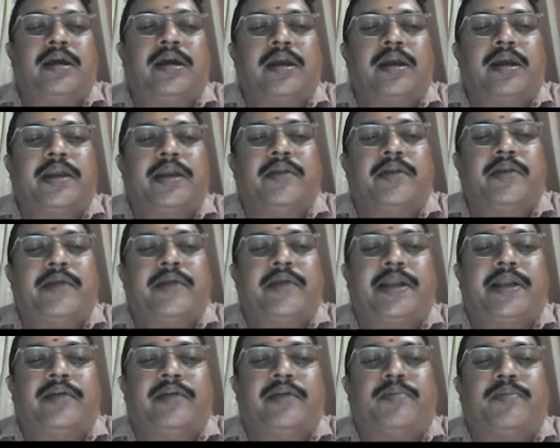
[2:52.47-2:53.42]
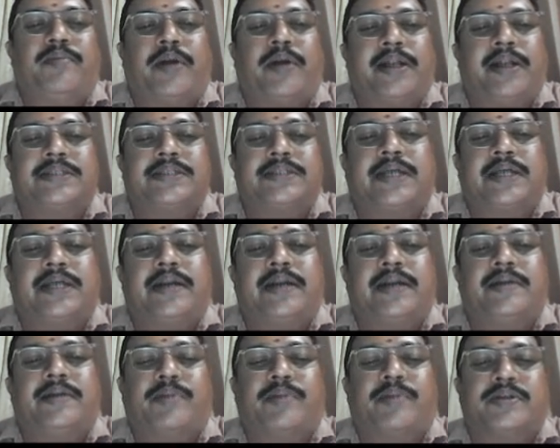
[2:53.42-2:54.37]
innovative products
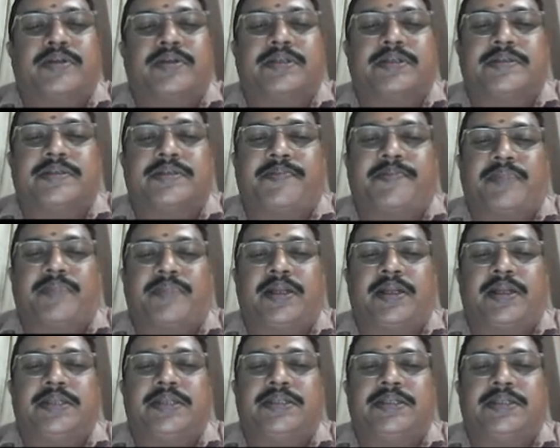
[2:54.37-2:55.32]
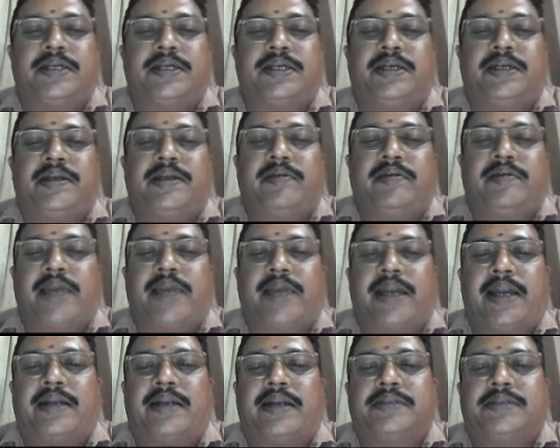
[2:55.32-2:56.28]
and process. The distinctive
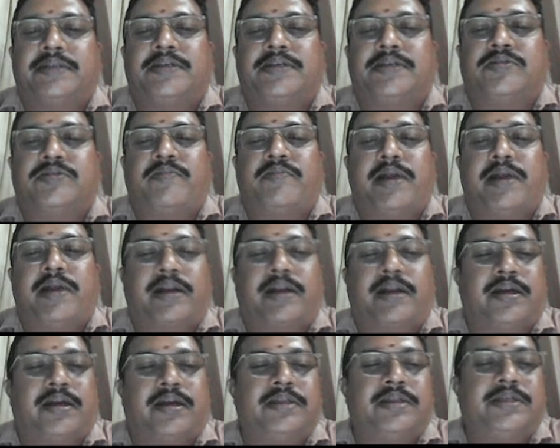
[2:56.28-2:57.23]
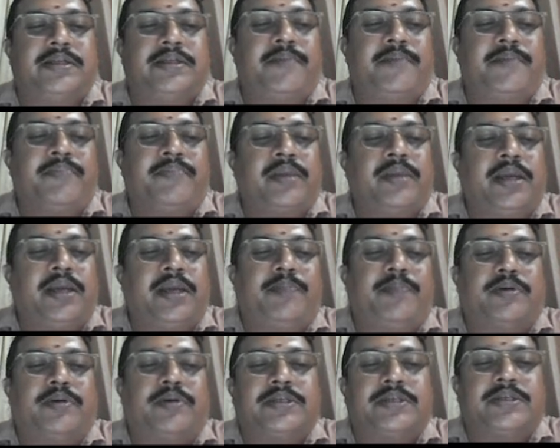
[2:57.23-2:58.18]
characteristics of biotechnology,
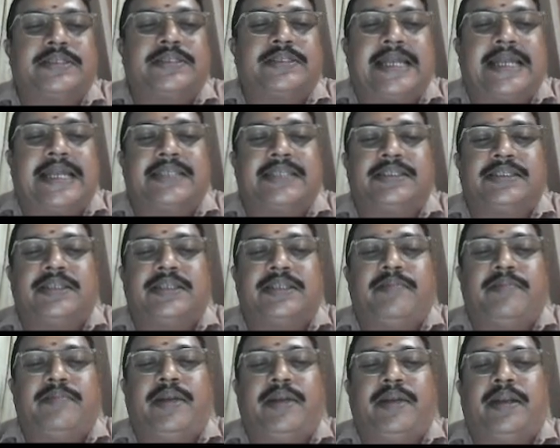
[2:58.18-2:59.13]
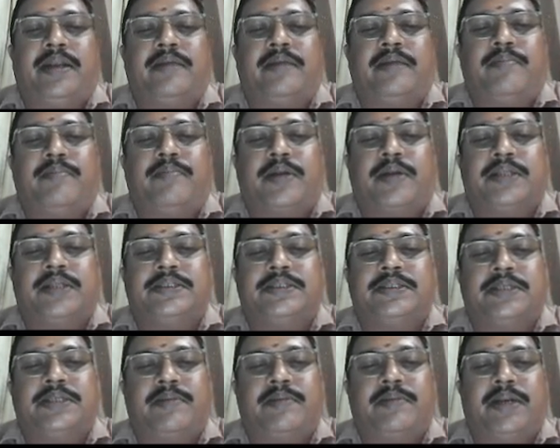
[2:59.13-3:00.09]
it poses challenges in meeting
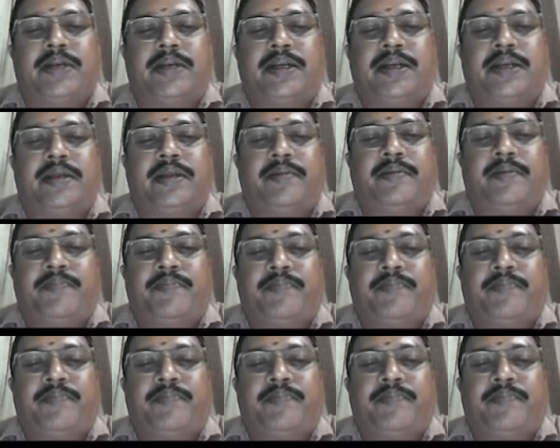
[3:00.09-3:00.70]
potentiality